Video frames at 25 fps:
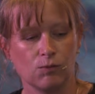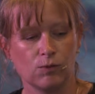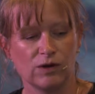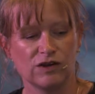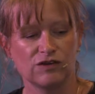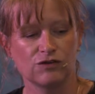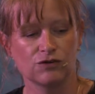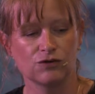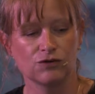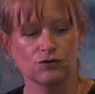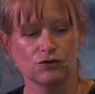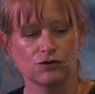
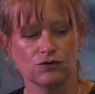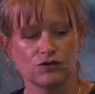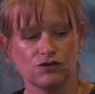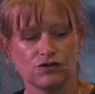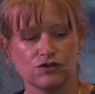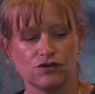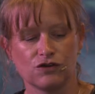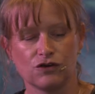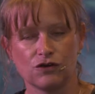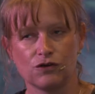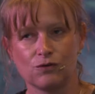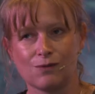We
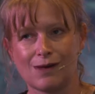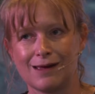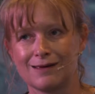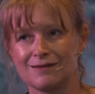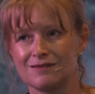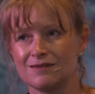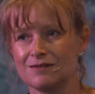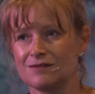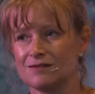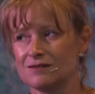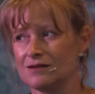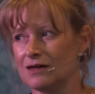talked to
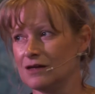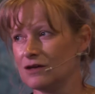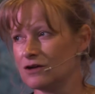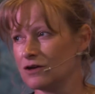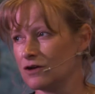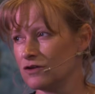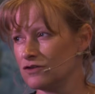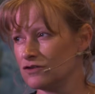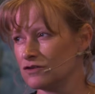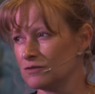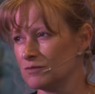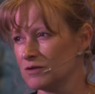existing
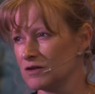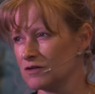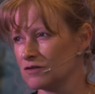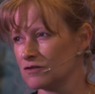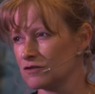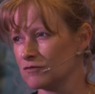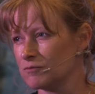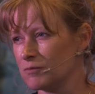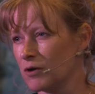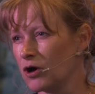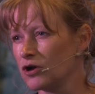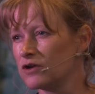
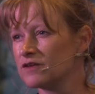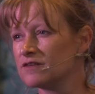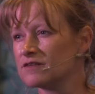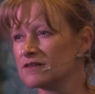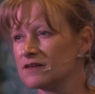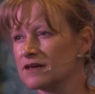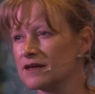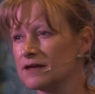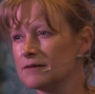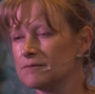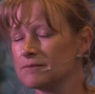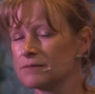customers of
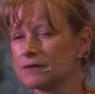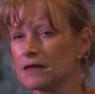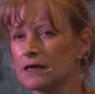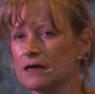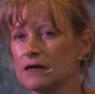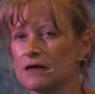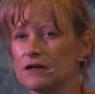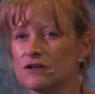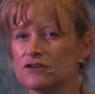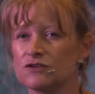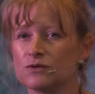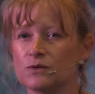Polyseam
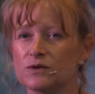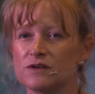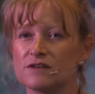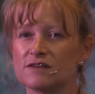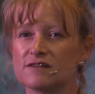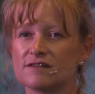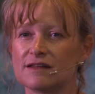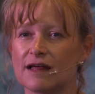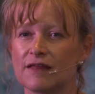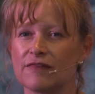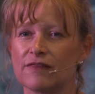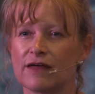to
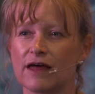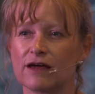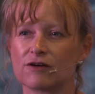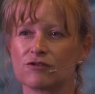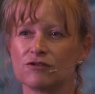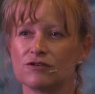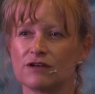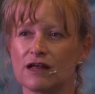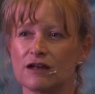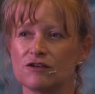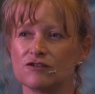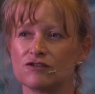understand their
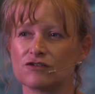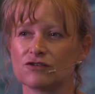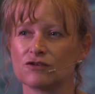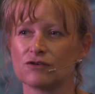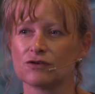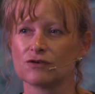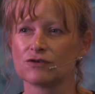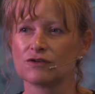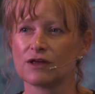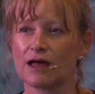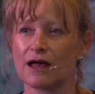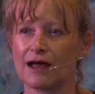
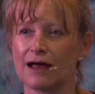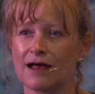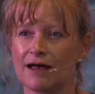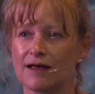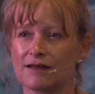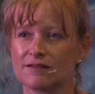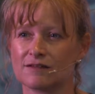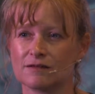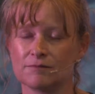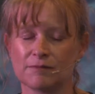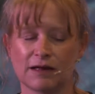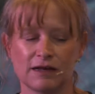credentials
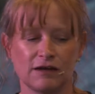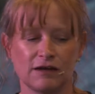as a